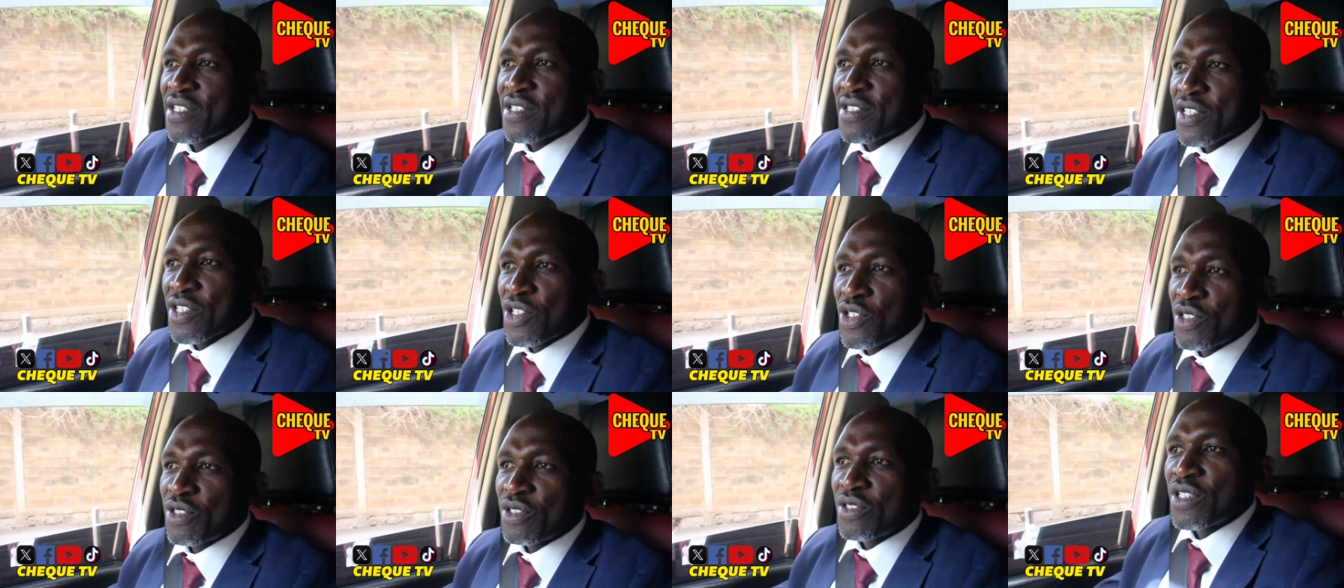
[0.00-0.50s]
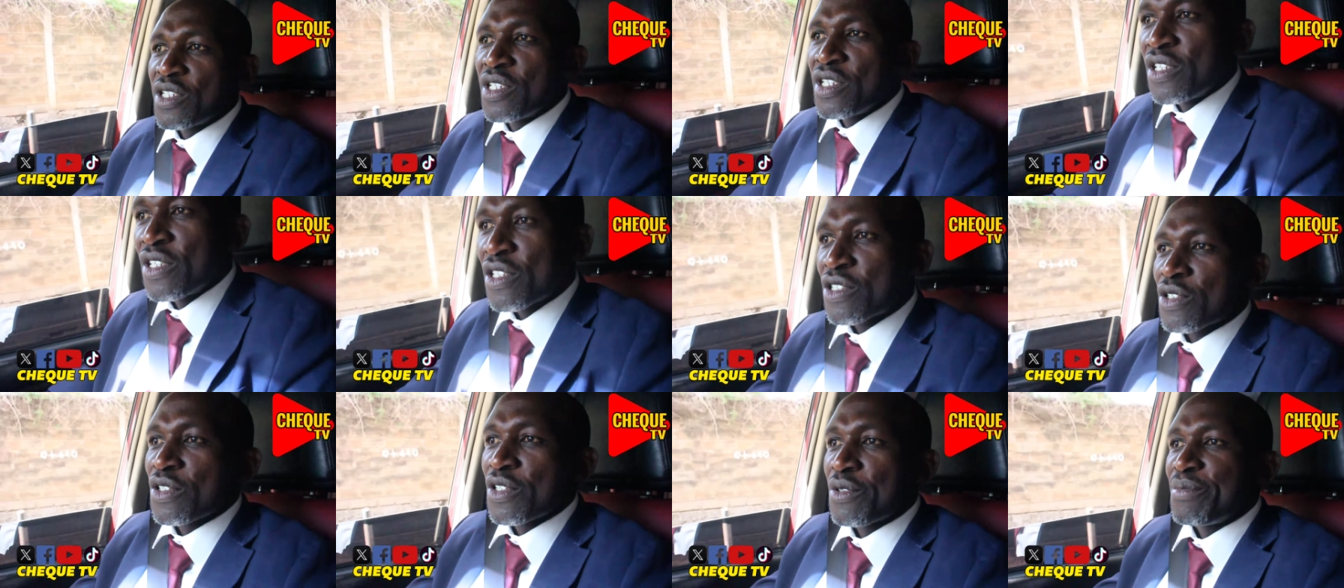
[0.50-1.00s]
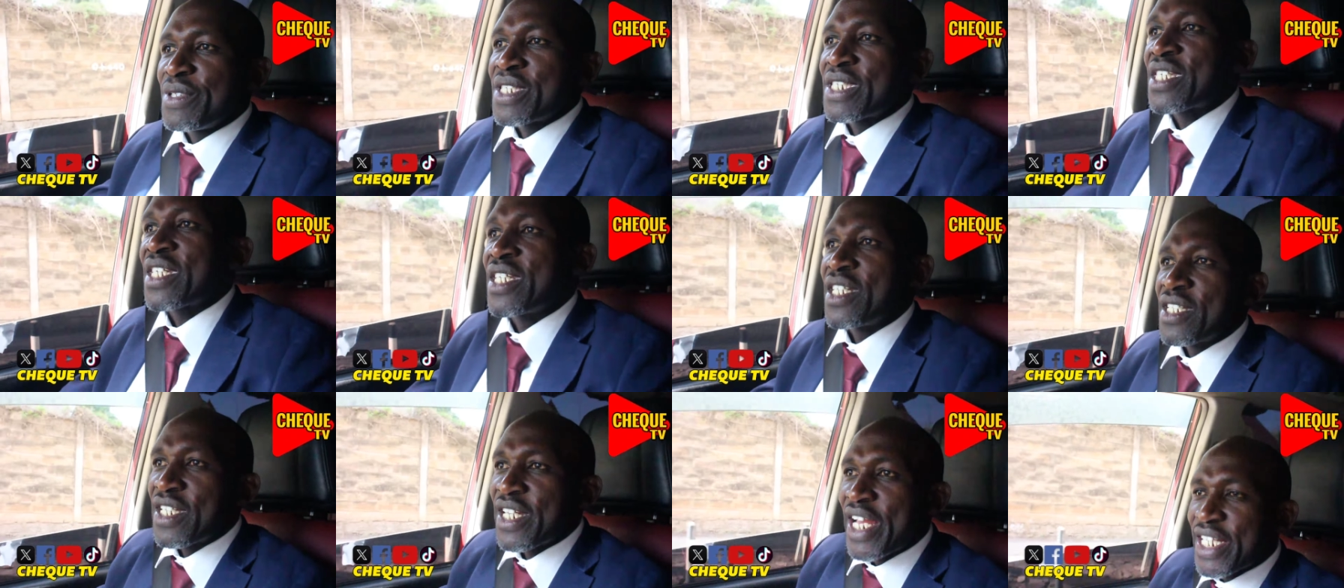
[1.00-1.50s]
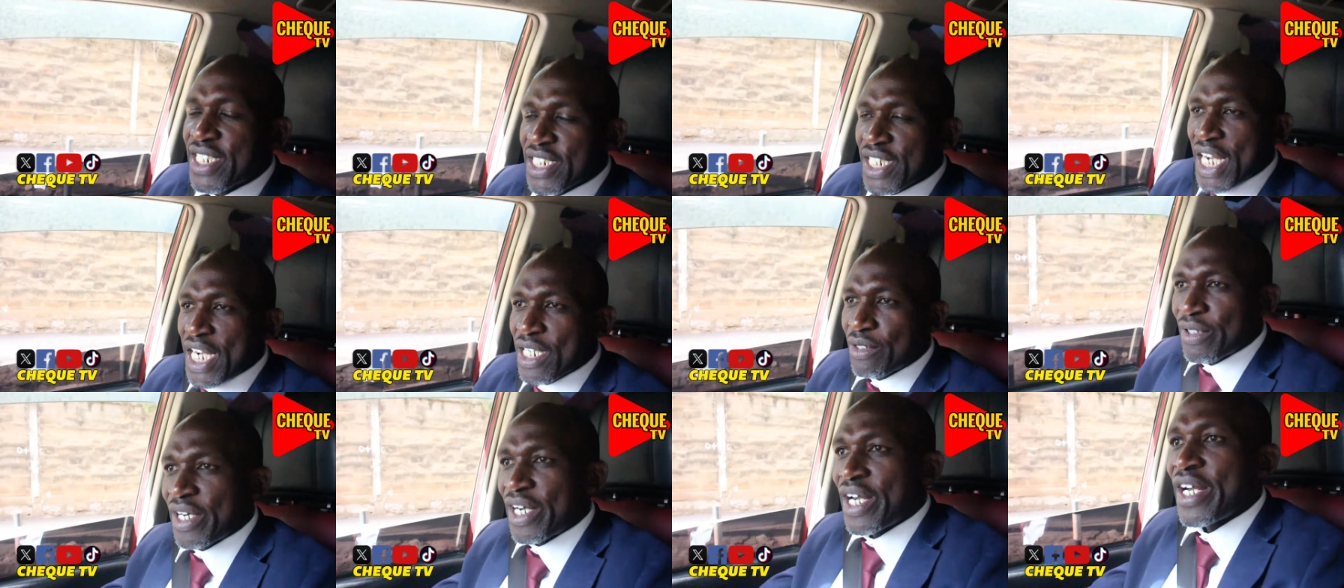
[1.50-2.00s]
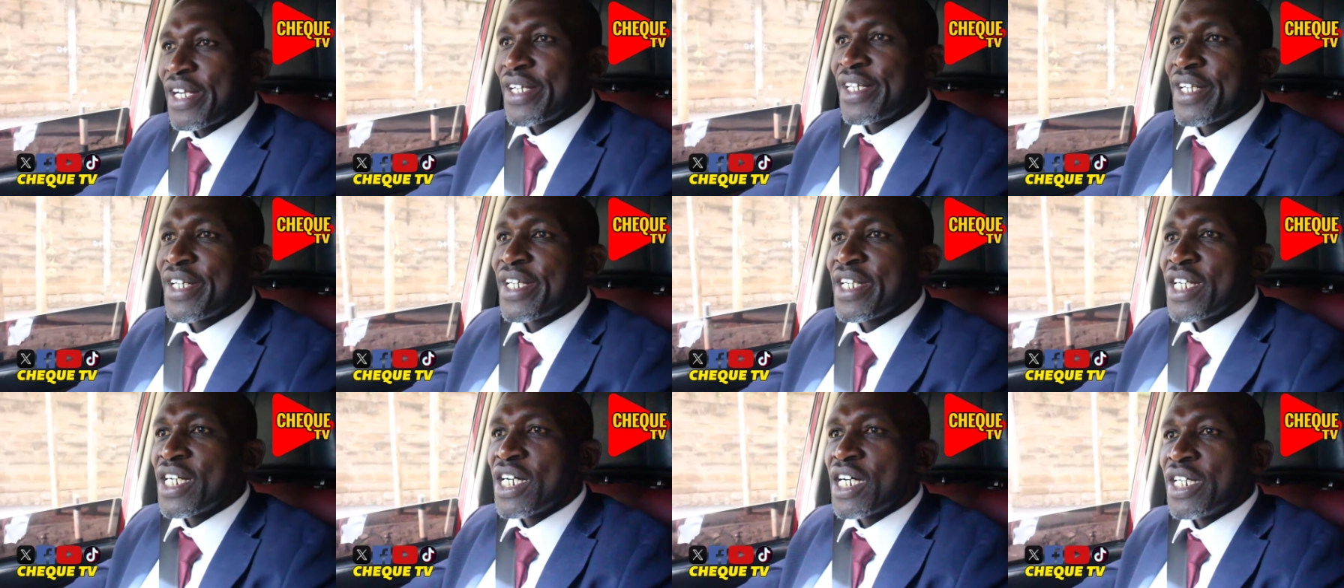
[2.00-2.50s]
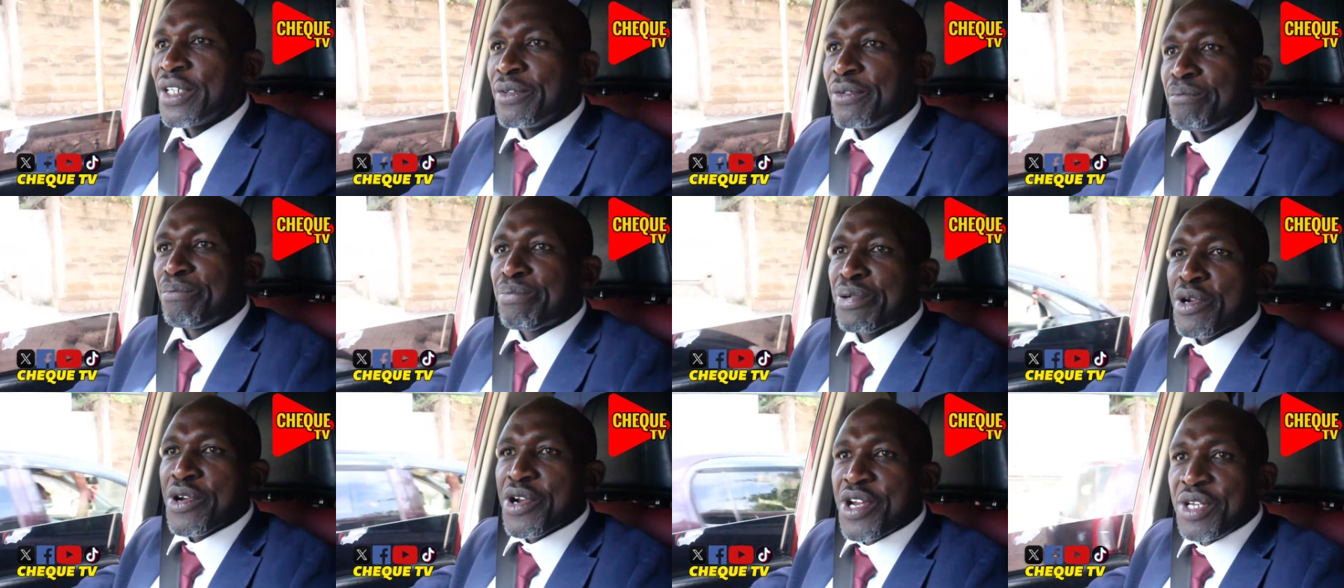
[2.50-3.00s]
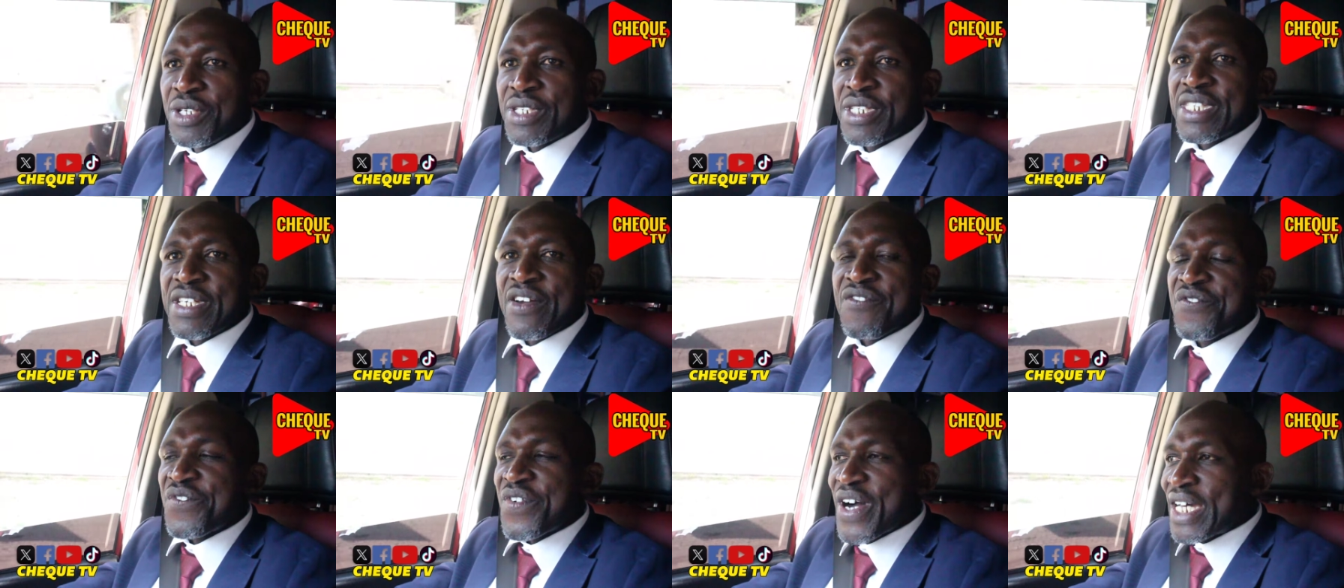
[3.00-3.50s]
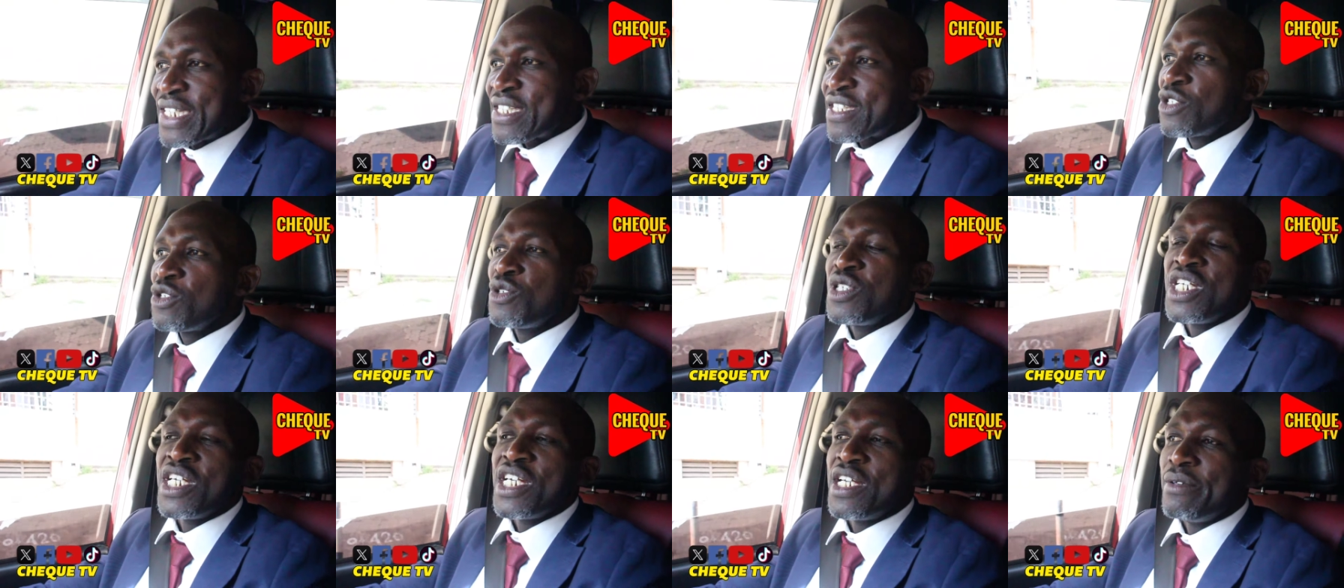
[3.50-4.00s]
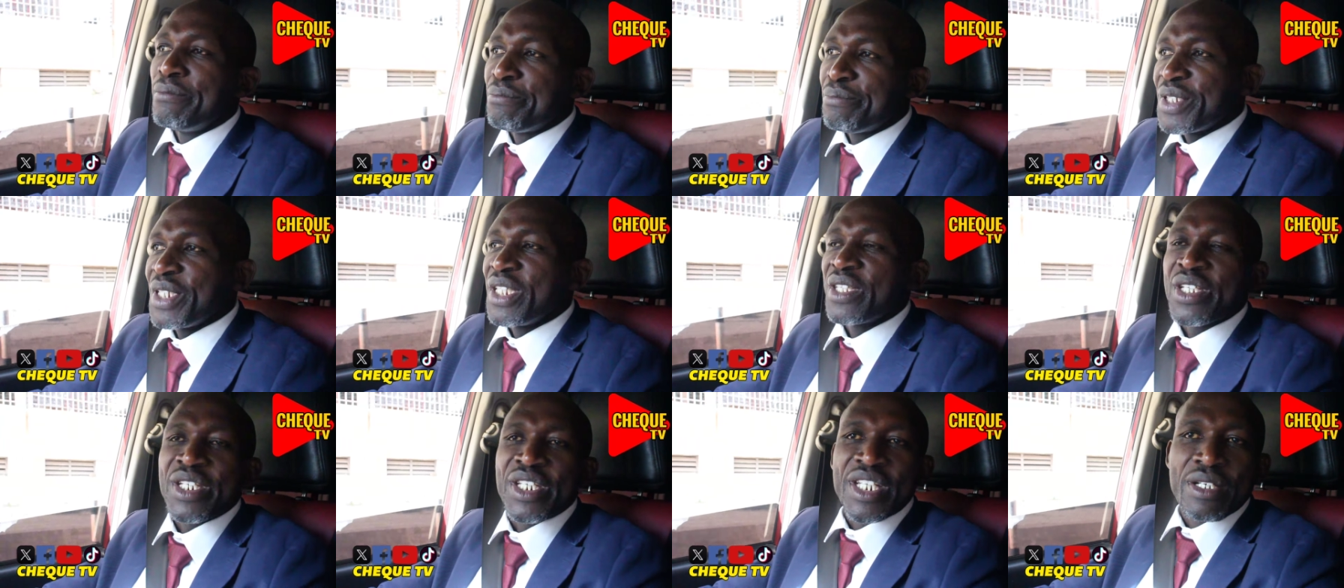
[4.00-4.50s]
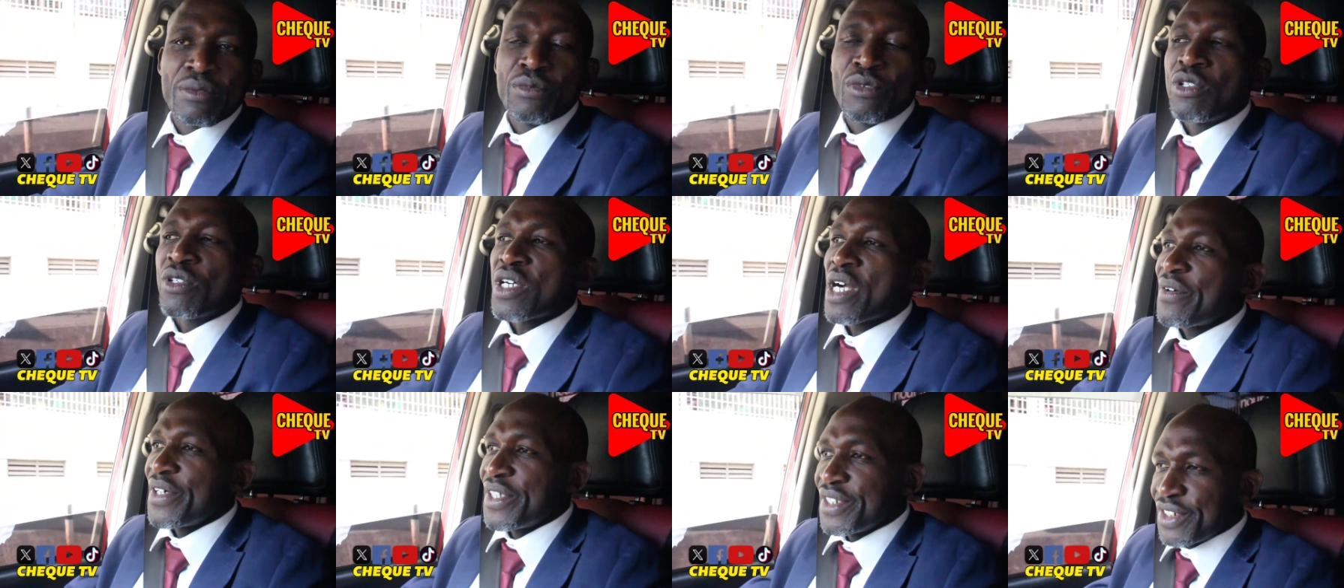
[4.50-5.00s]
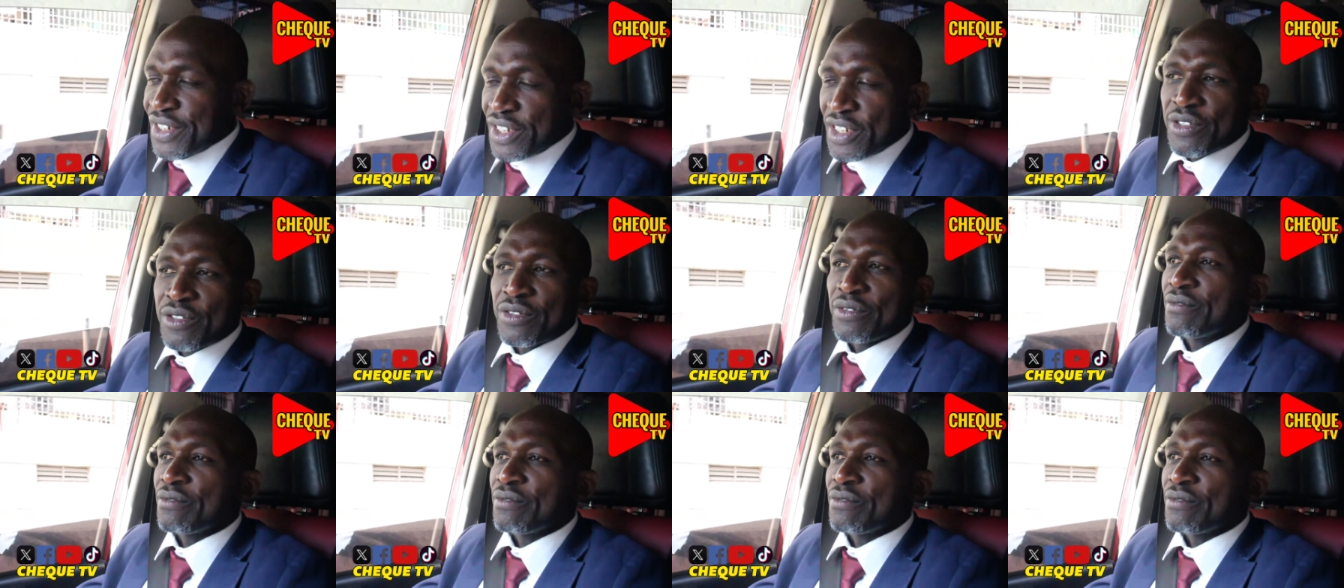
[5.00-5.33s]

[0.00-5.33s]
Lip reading: So, truth be said, Gachagua produced the first UDMP in the name of Kawaji.